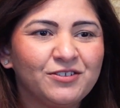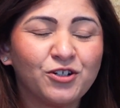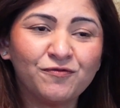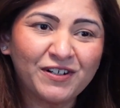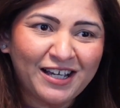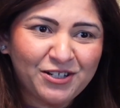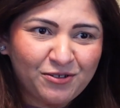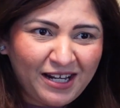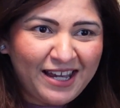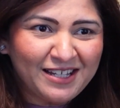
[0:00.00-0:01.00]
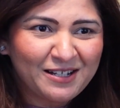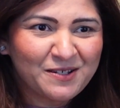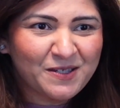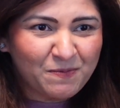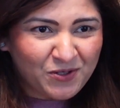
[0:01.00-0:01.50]
Don't forget to like,
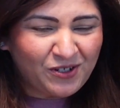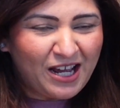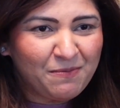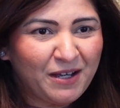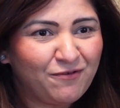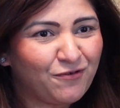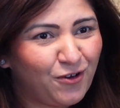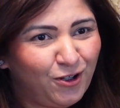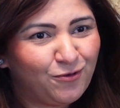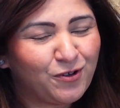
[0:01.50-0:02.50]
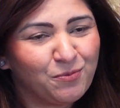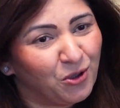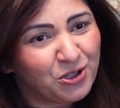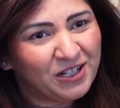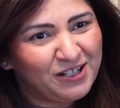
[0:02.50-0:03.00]
subscribe, and follow for more
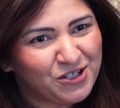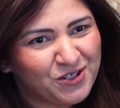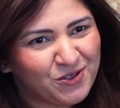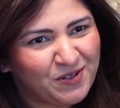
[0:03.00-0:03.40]
delicious